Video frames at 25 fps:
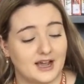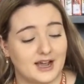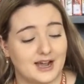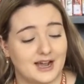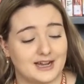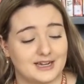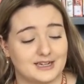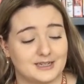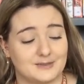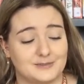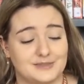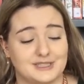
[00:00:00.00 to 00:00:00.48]

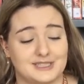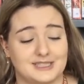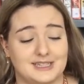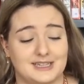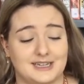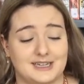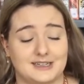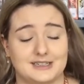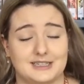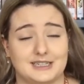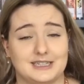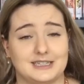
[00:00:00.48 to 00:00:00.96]
items
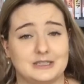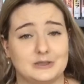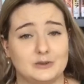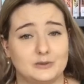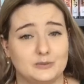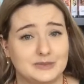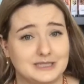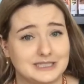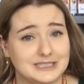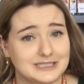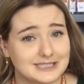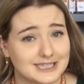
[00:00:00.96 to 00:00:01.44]
here that are a
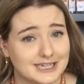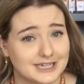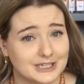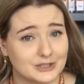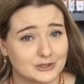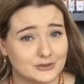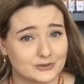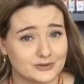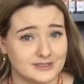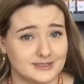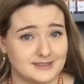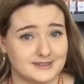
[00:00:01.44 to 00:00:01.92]
little bit
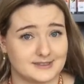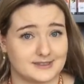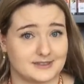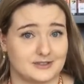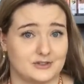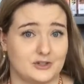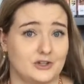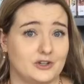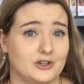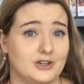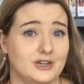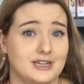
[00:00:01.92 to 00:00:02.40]
dangerous,
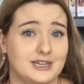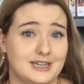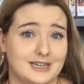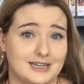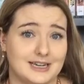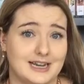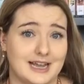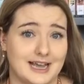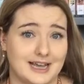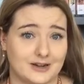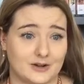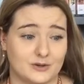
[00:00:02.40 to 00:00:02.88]
so you're going to need
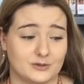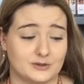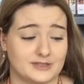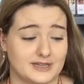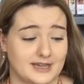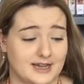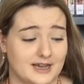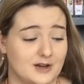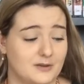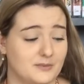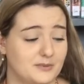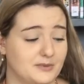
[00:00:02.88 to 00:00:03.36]
an adult to
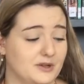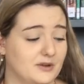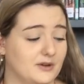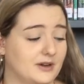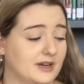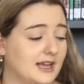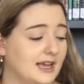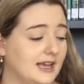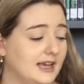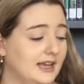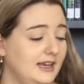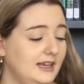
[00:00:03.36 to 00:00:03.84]
help you,
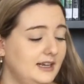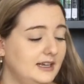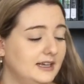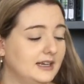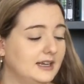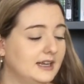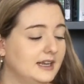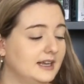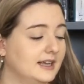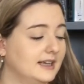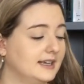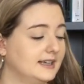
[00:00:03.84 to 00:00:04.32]
okay?
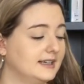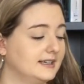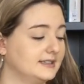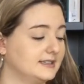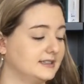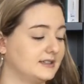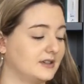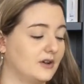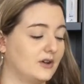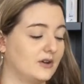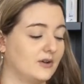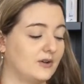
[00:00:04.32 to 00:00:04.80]

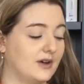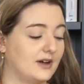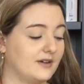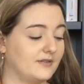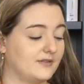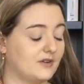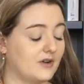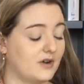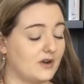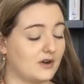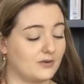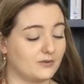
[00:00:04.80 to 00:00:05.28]
So
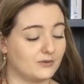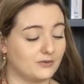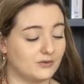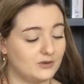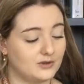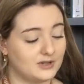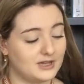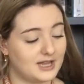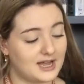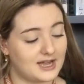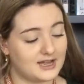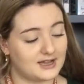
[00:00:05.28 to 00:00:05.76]
I've got
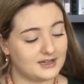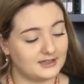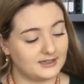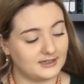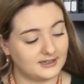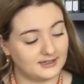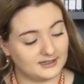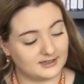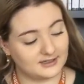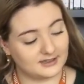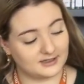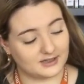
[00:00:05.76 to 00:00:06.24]
ruler,
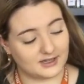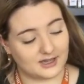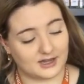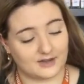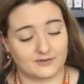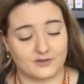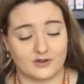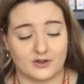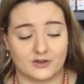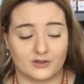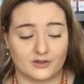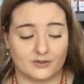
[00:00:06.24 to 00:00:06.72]

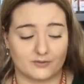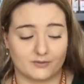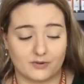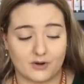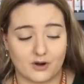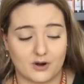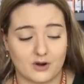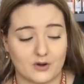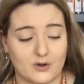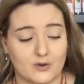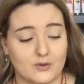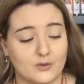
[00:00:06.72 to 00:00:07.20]
I've got the
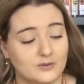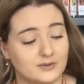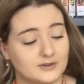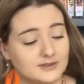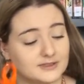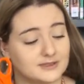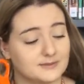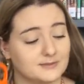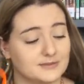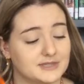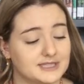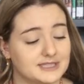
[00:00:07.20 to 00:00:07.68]
roll,
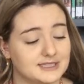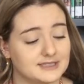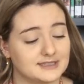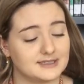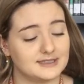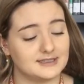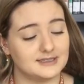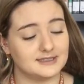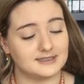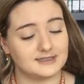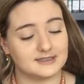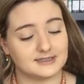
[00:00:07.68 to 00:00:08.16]
some
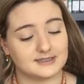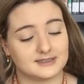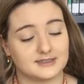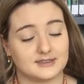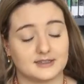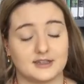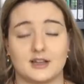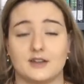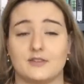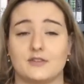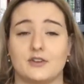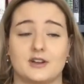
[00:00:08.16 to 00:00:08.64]
scissors,
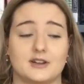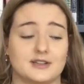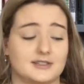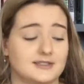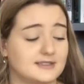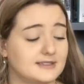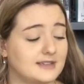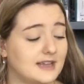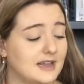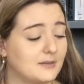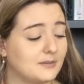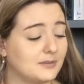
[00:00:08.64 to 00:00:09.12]
I've got a
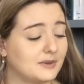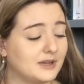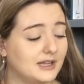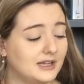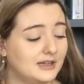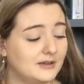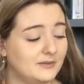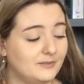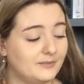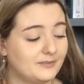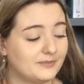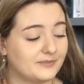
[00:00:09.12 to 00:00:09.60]

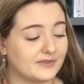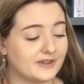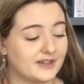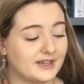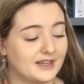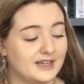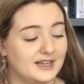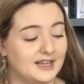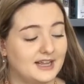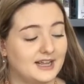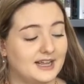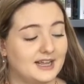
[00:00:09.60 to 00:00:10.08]
stapler,
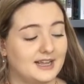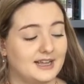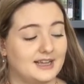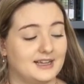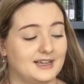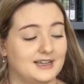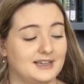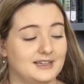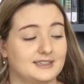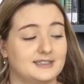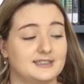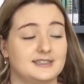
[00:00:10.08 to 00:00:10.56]

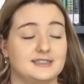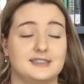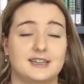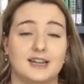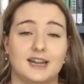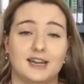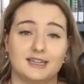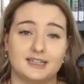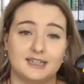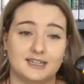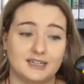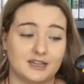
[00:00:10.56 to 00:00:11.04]
a
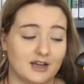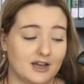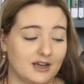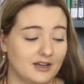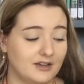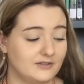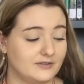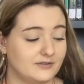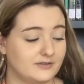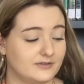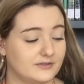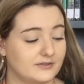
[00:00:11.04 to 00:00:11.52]
Stanley knife,
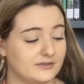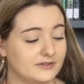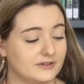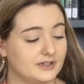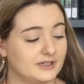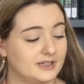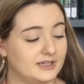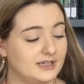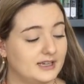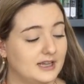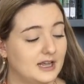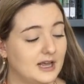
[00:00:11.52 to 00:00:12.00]

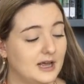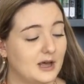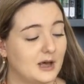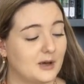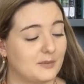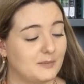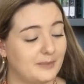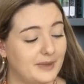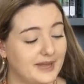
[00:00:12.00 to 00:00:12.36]
a